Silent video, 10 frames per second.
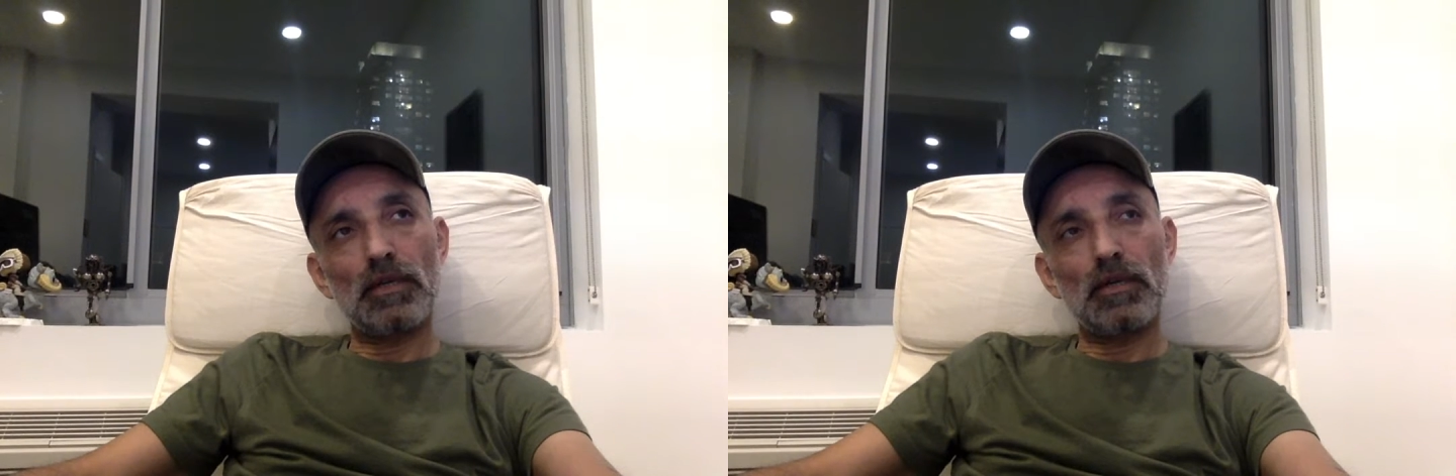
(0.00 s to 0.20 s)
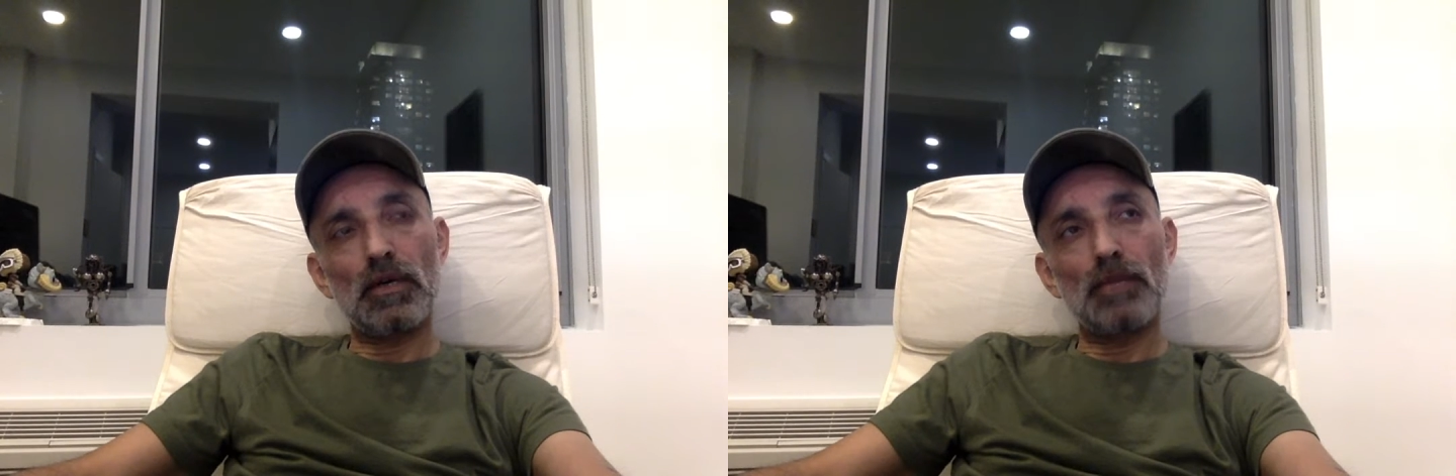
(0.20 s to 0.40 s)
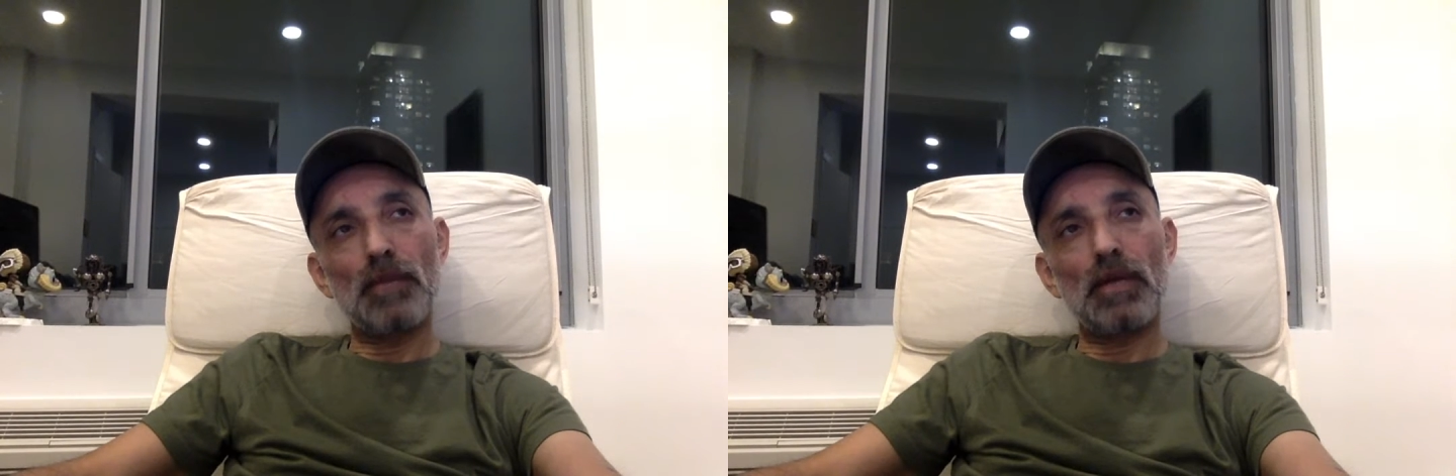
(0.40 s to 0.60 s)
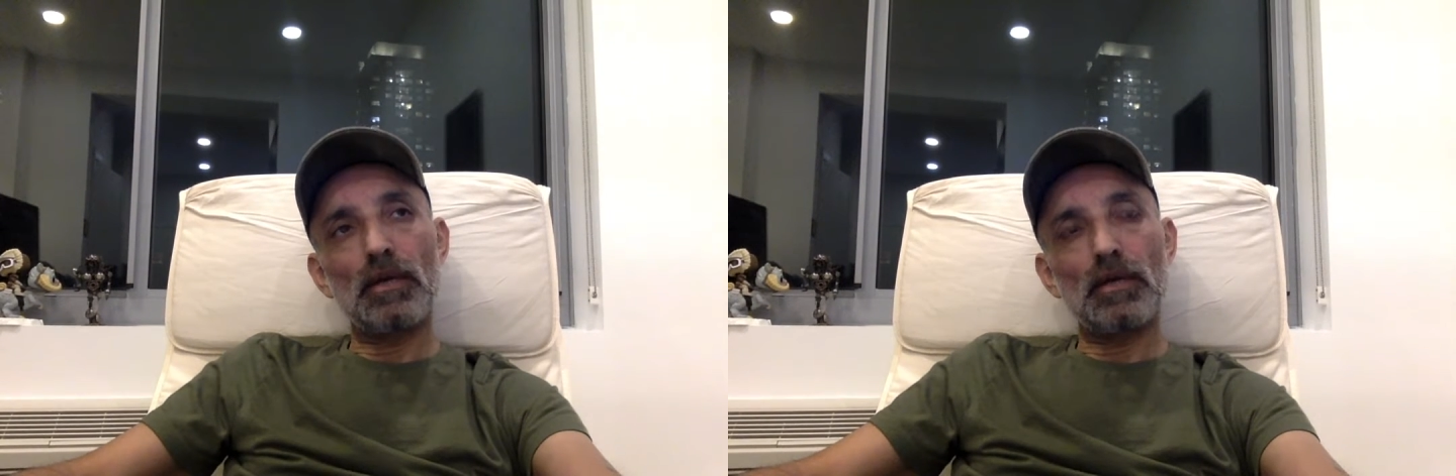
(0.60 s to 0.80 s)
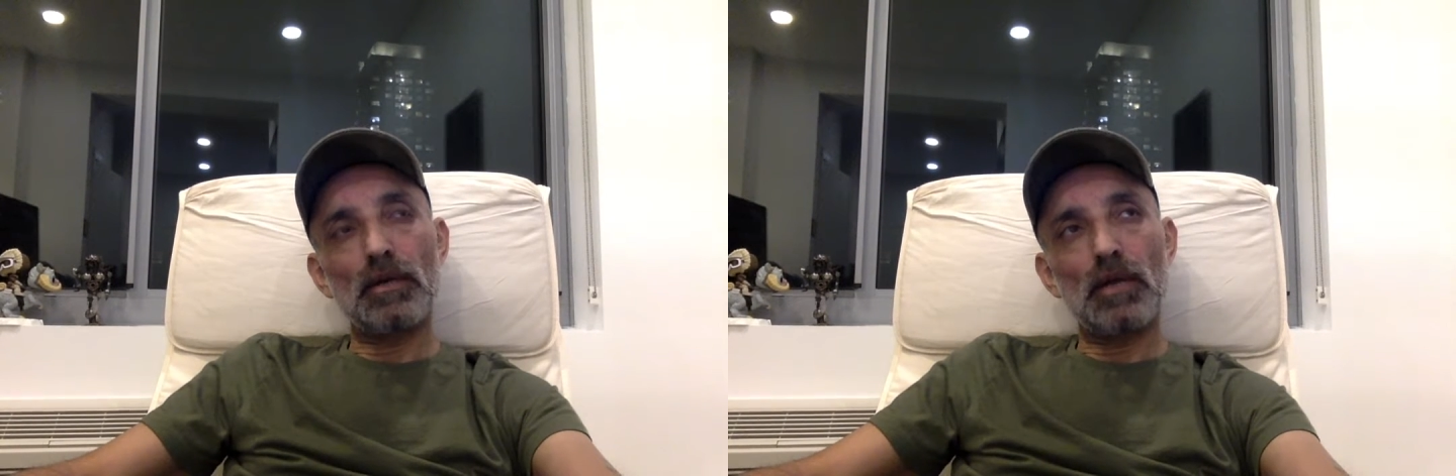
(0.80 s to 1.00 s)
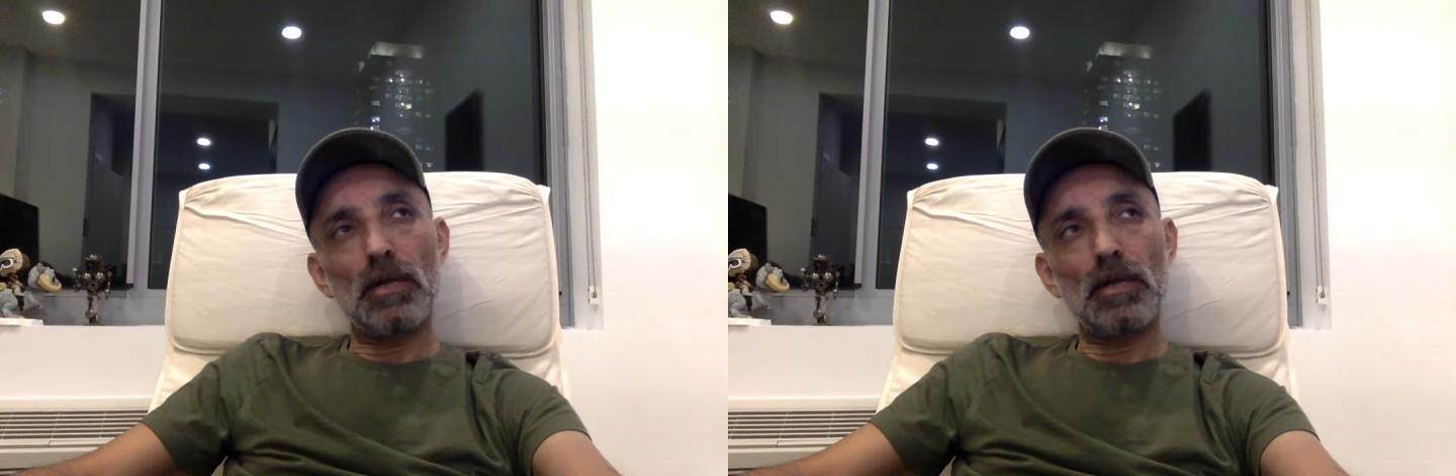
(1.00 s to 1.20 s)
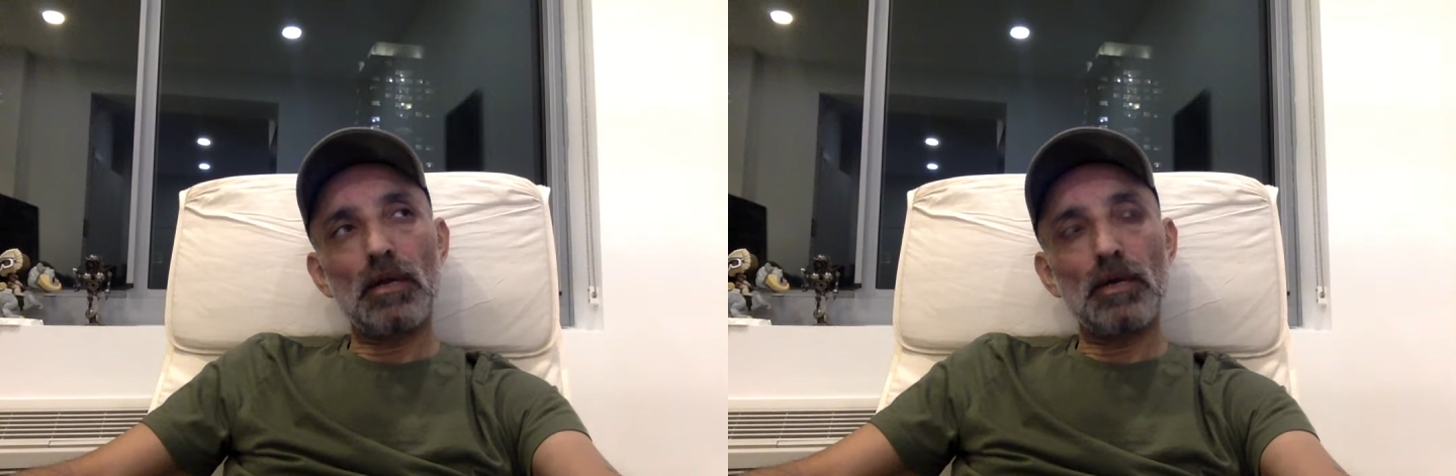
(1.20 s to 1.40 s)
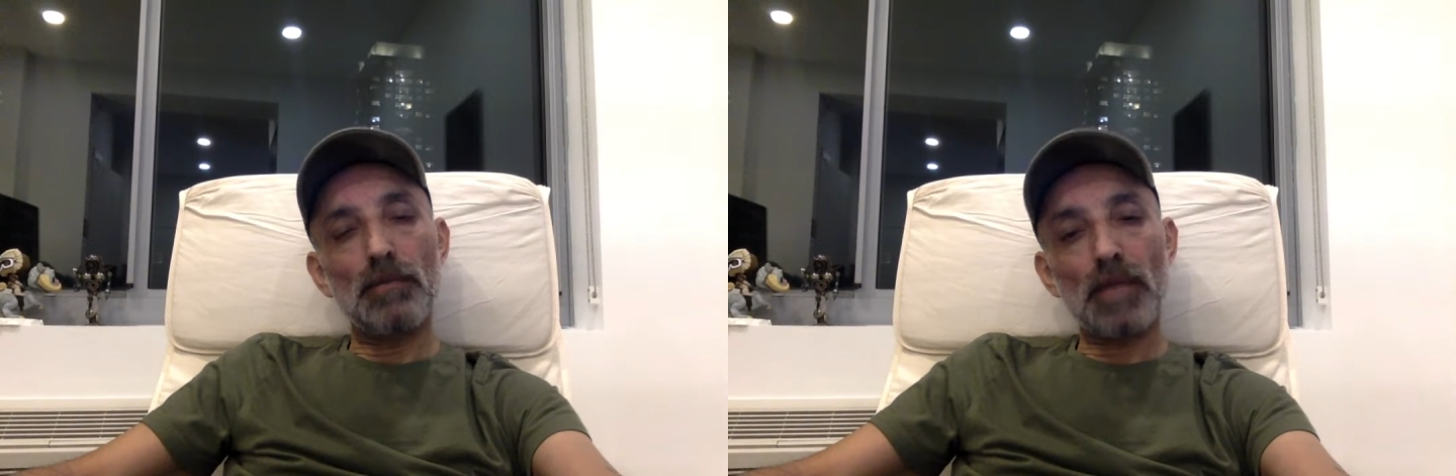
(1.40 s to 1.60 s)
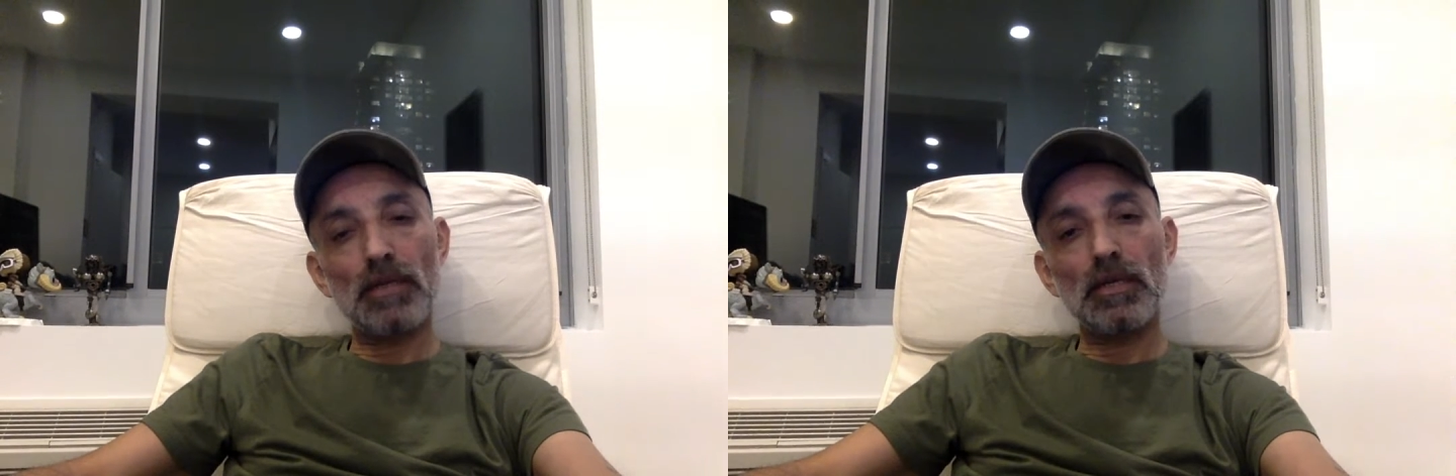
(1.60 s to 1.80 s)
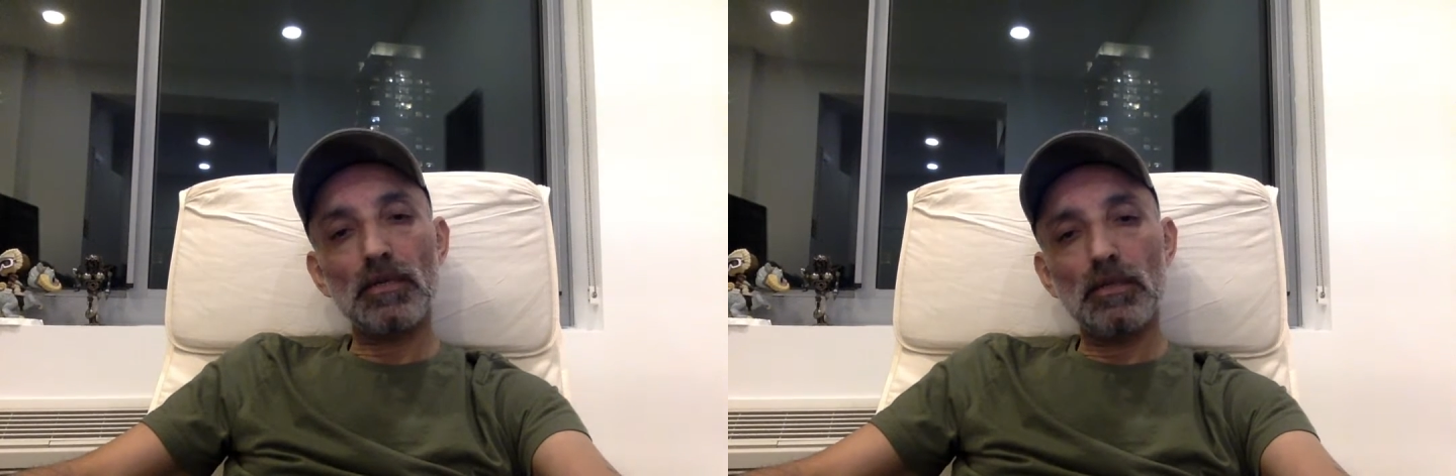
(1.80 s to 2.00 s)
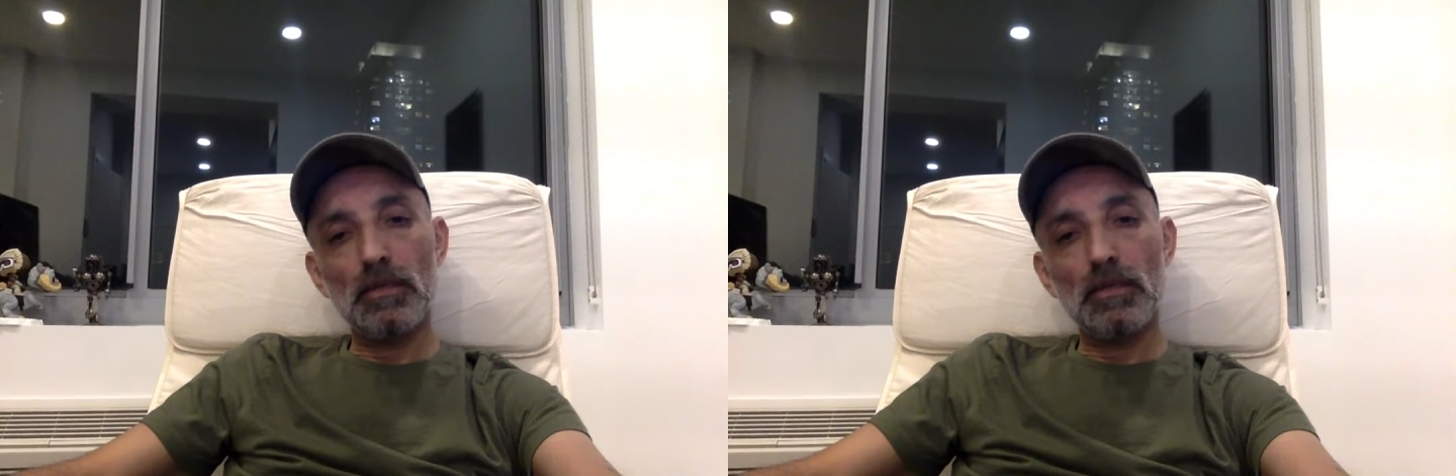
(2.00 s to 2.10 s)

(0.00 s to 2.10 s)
Armageddon.